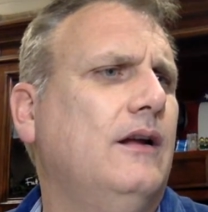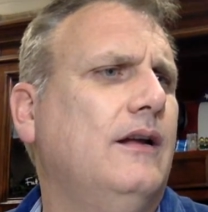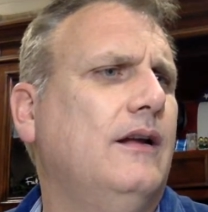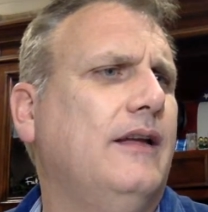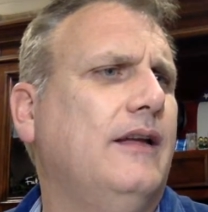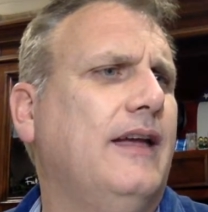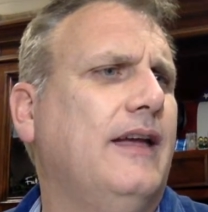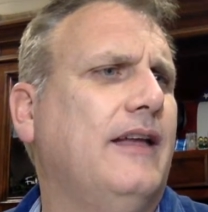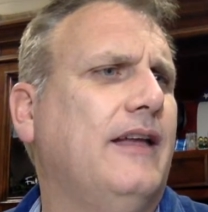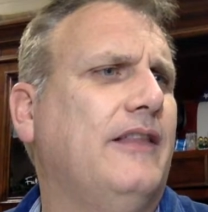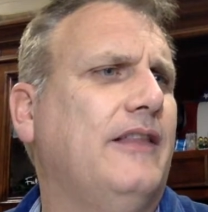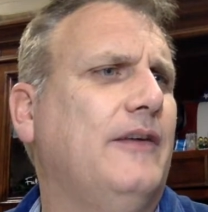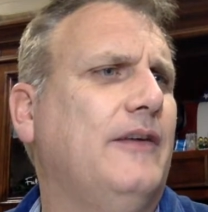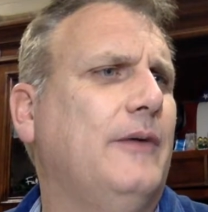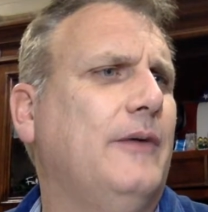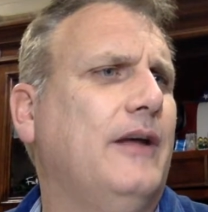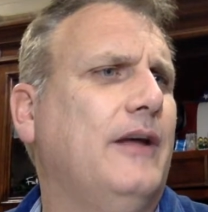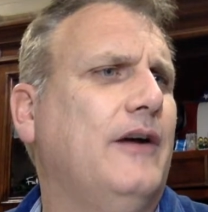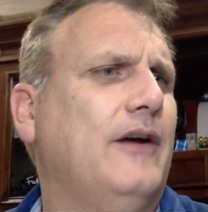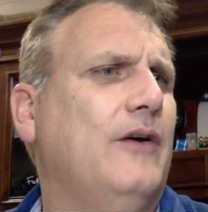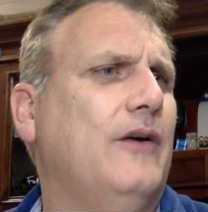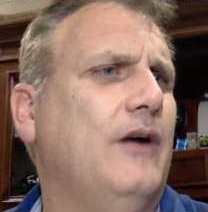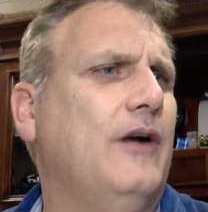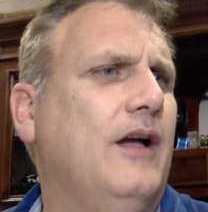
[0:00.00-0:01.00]
Yeah, there we
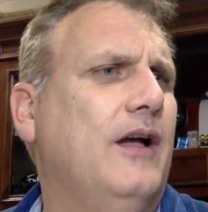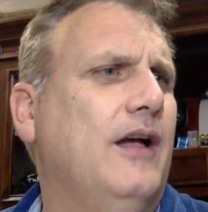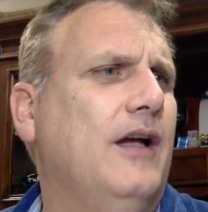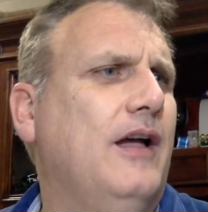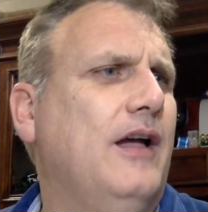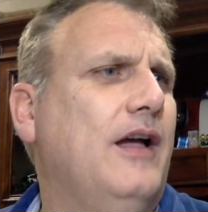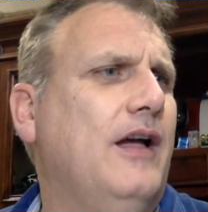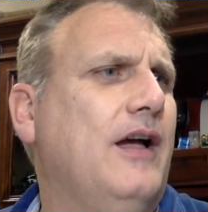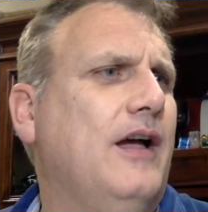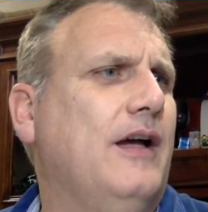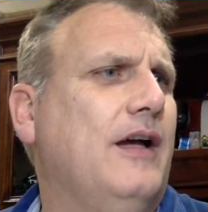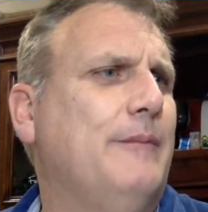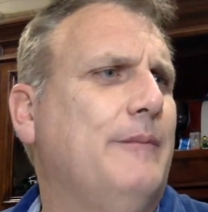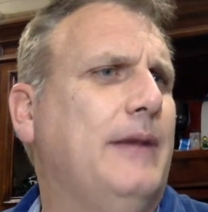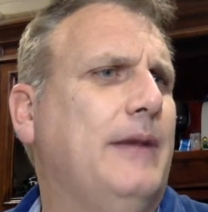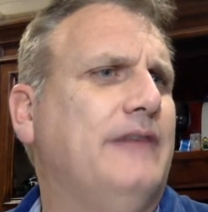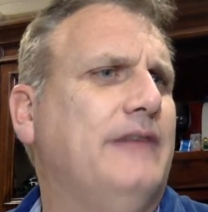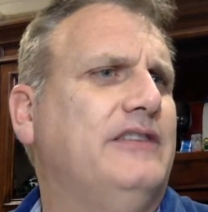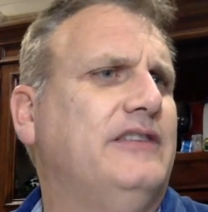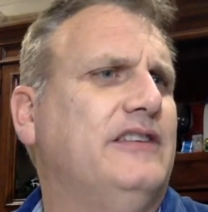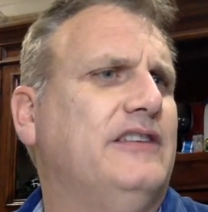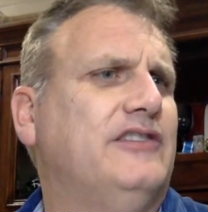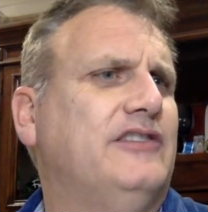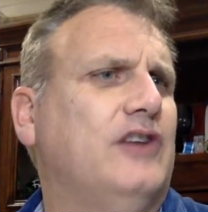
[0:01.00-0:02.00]
go.
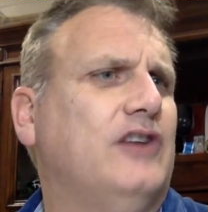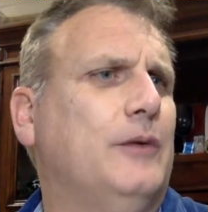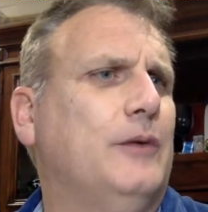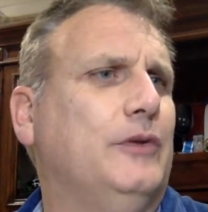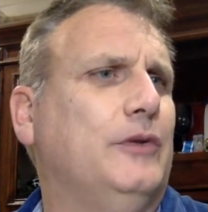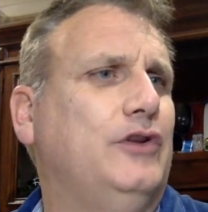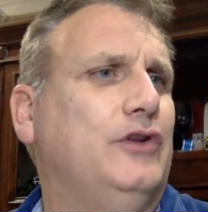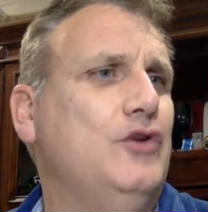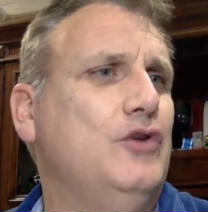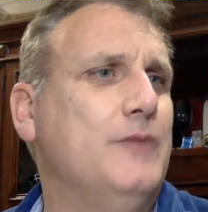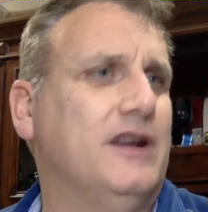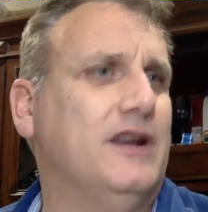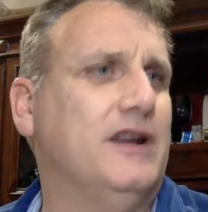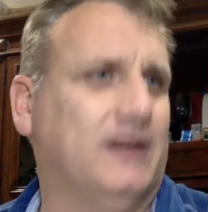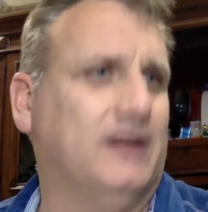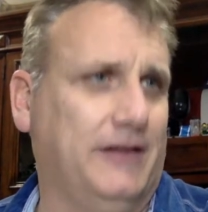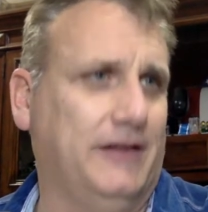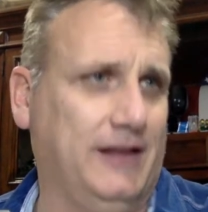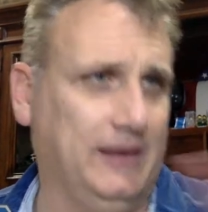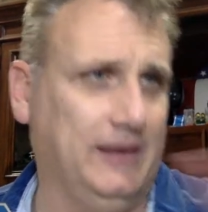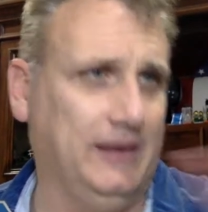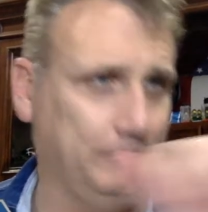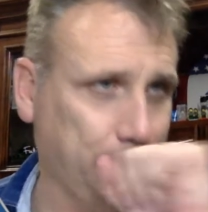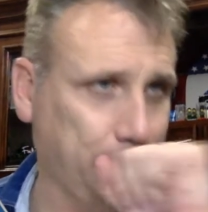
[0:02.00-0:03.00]
Bev says started with 2 minutes
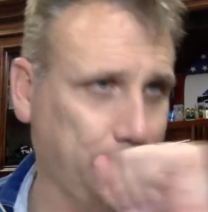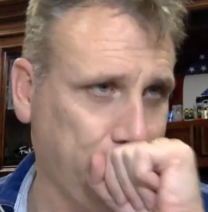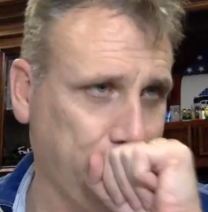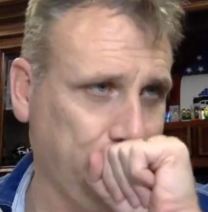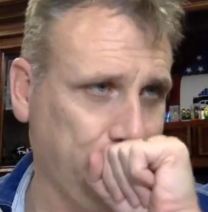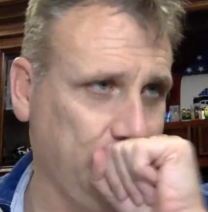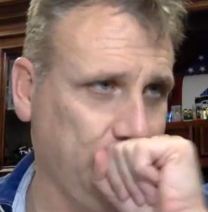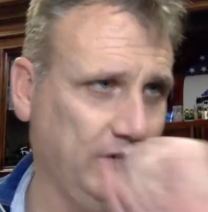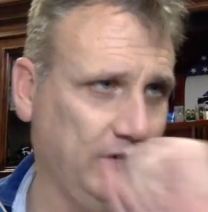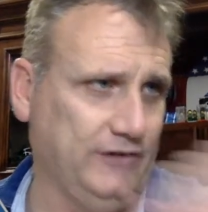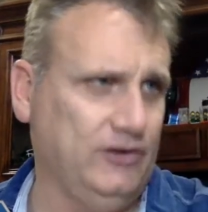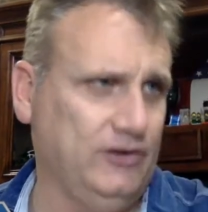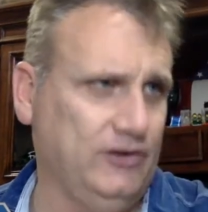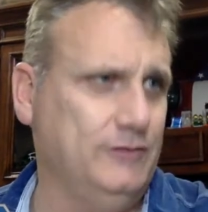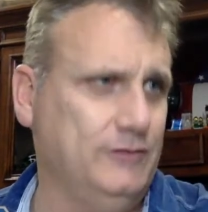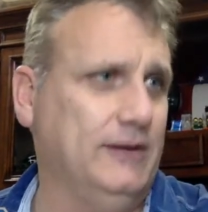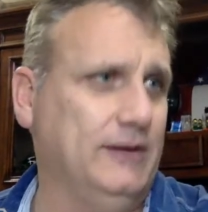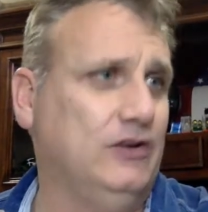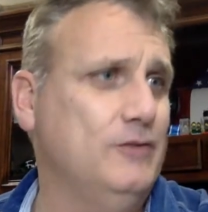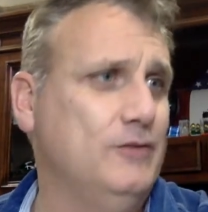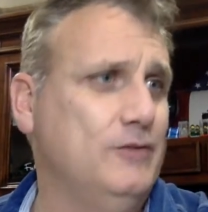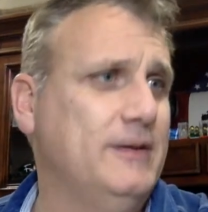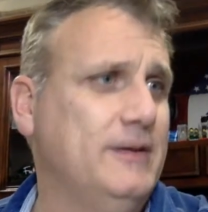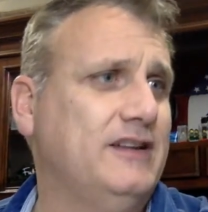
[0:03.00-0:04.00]
on the 2
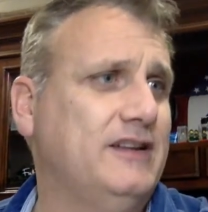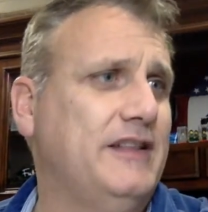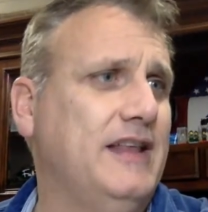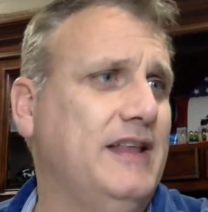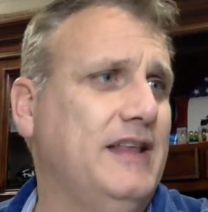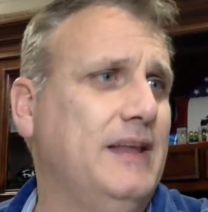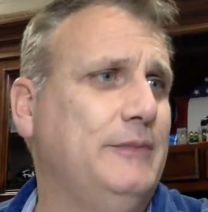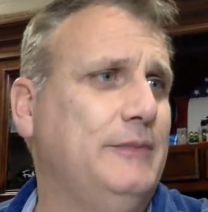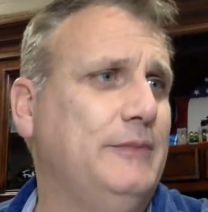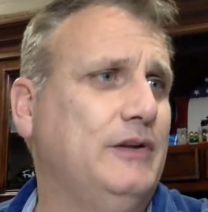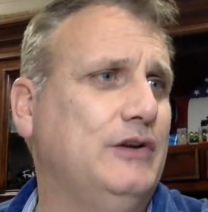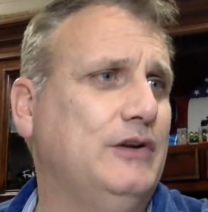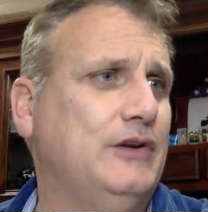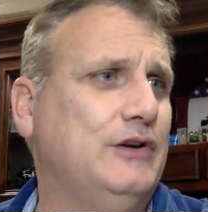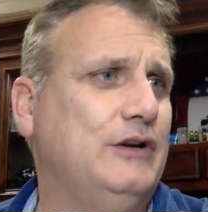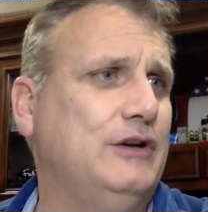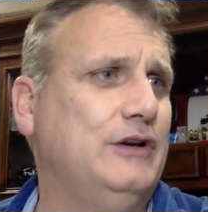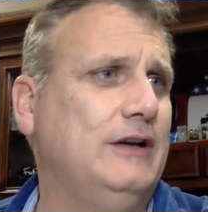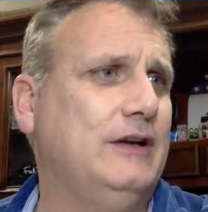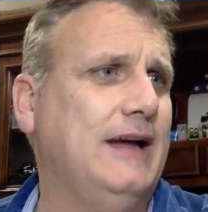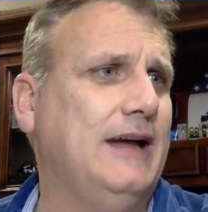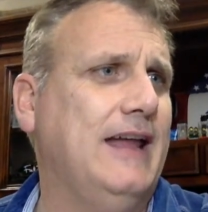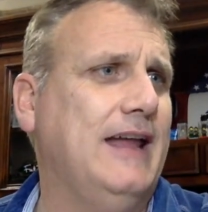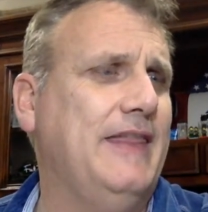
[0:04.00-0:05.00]
minutes on the
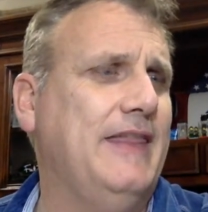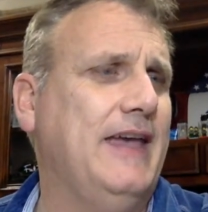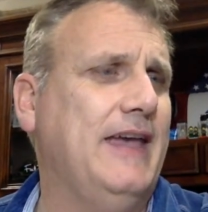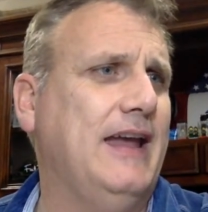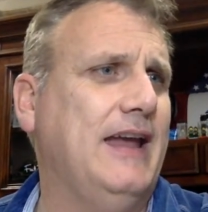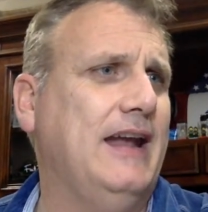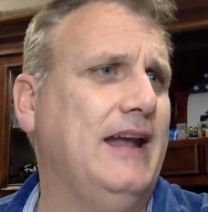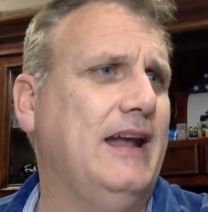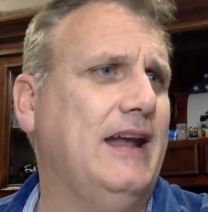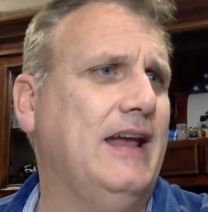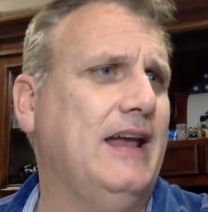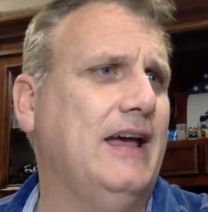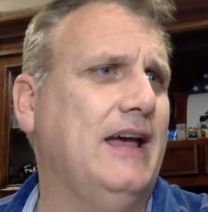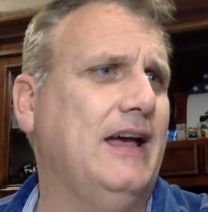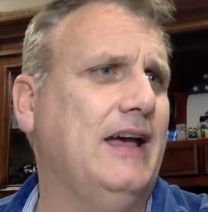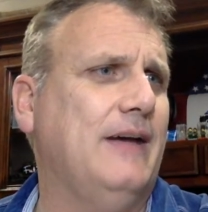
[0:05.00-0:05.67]
elliptical, and then